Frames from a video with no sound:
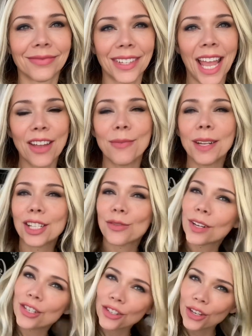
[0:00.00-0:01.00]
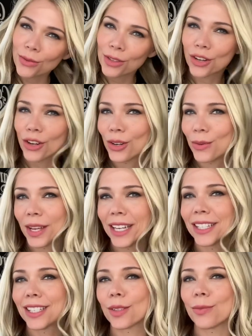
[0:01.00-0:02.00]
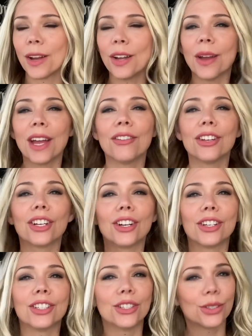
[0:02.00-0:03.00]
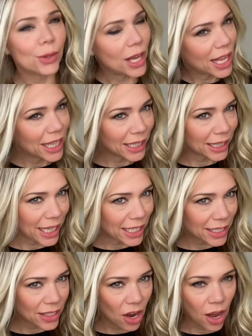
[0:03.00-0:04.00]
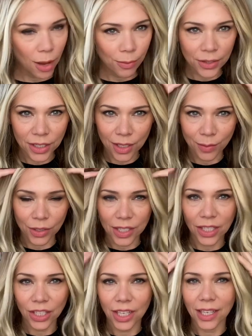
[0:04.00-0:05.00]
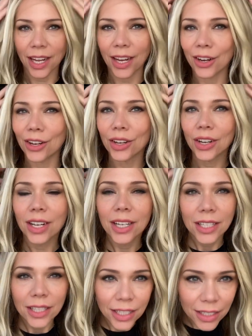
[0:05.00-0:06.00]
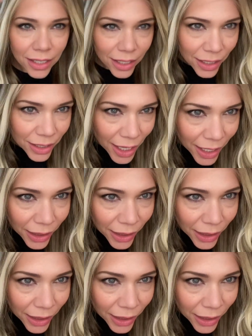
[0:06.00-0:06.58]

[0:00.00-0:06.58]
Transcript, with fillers: Hey everybody, it's Rachel here with Gardeaux Wigs. Right now I have on a Gardeaux lace top. This is Brazilian hair. This is a